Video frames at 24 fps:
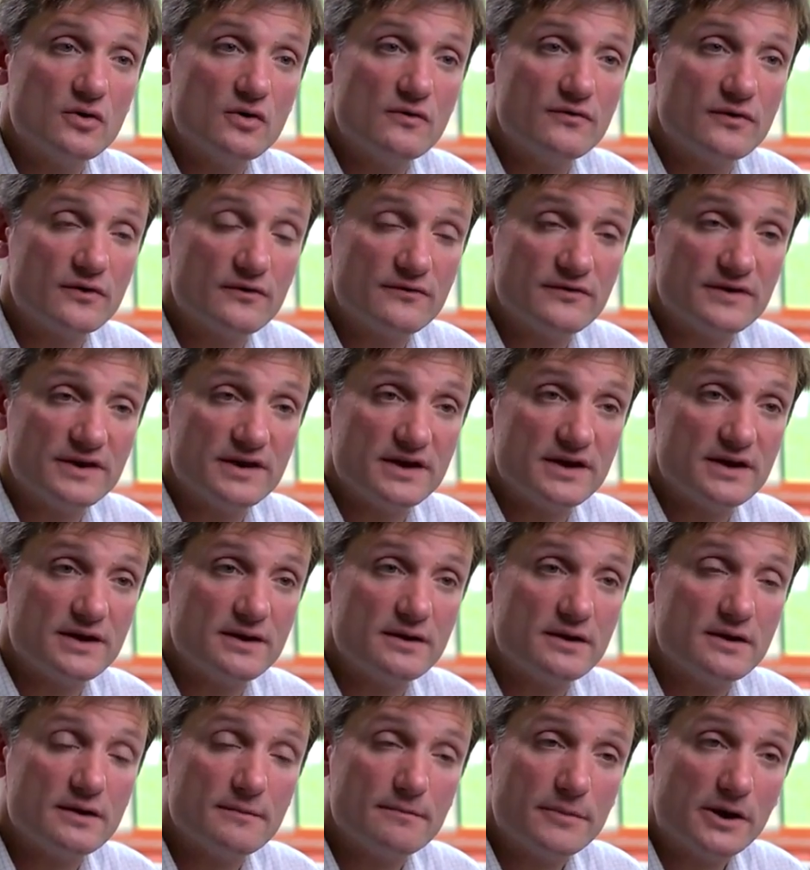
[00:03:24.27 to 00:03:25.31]
over
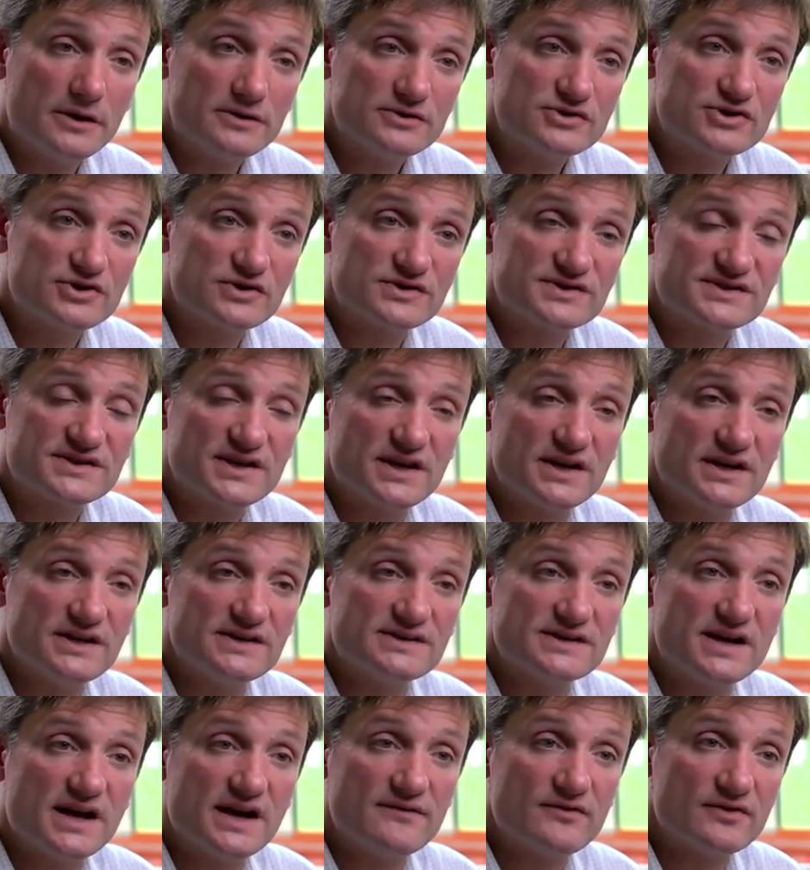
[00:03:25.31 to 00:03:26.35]
the puncture
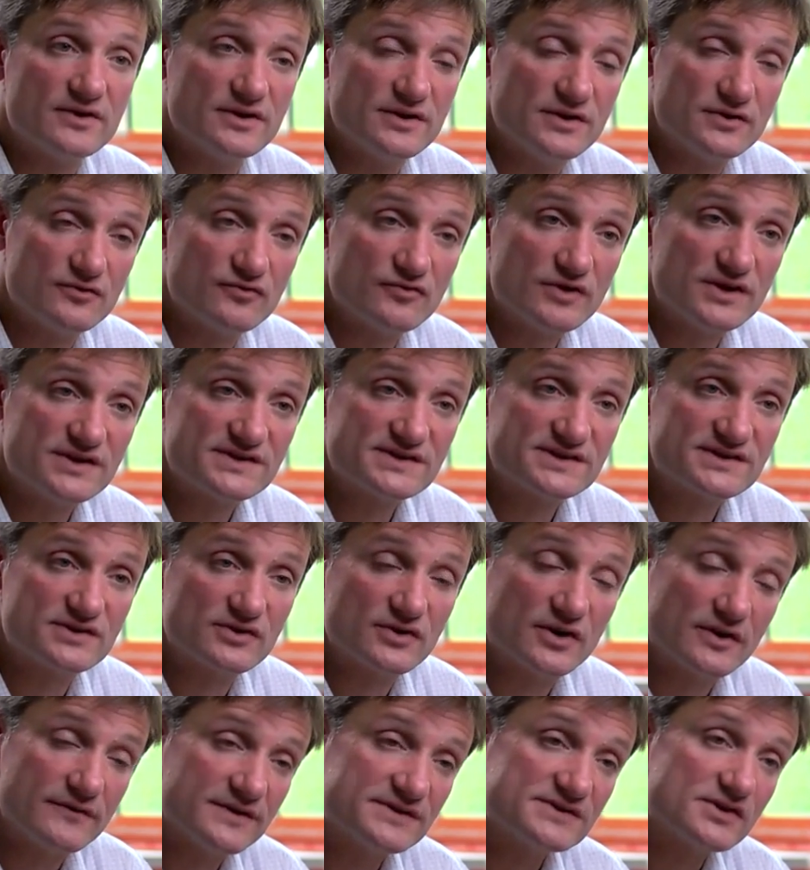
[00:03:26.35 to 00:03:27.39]
site, either in the wrist
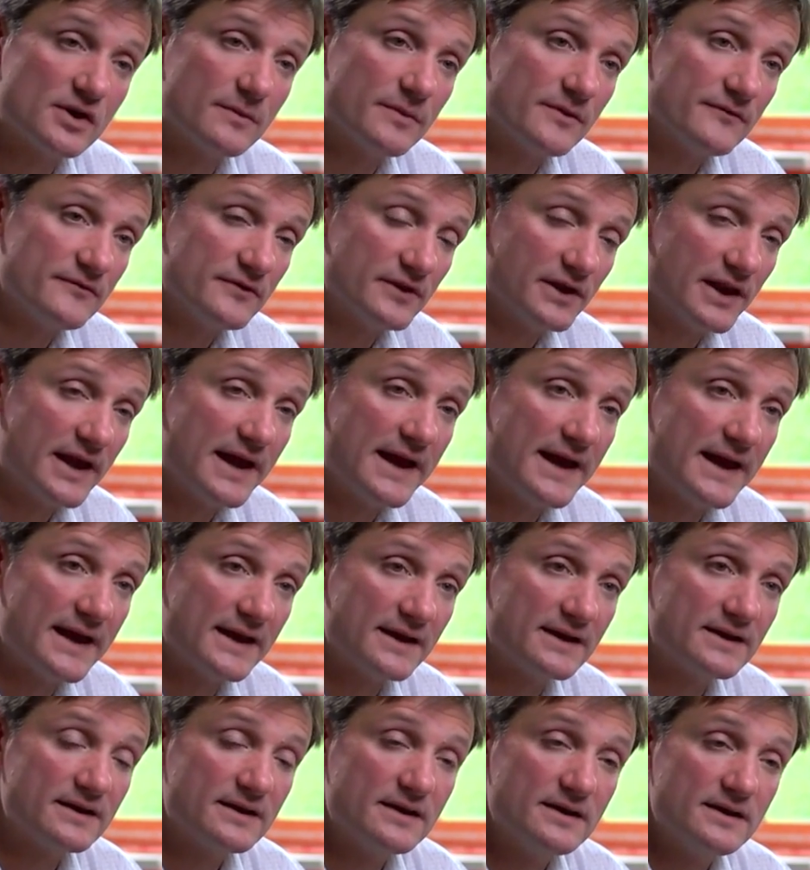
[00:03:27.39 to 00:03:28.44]
or at the top of the
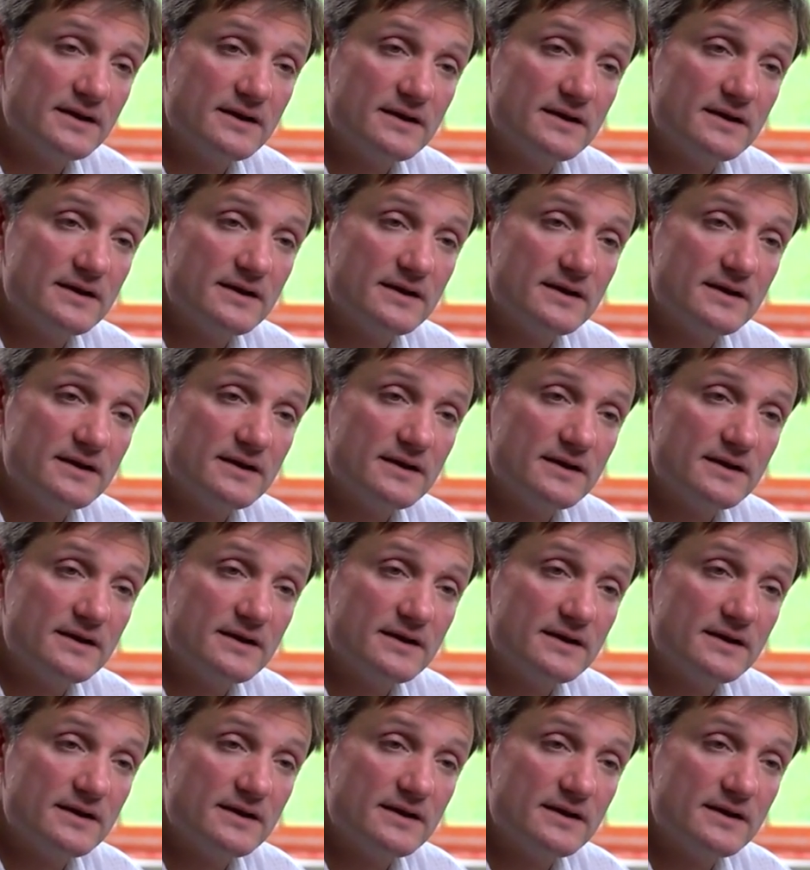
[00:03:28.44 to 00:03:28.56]
leg,